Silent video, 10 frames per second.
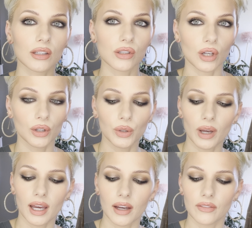So you
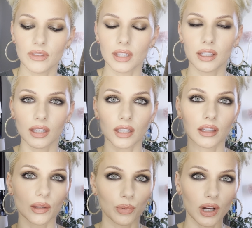have the
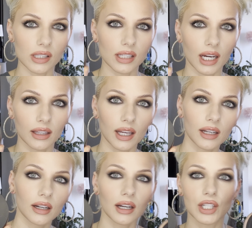pressed highlighter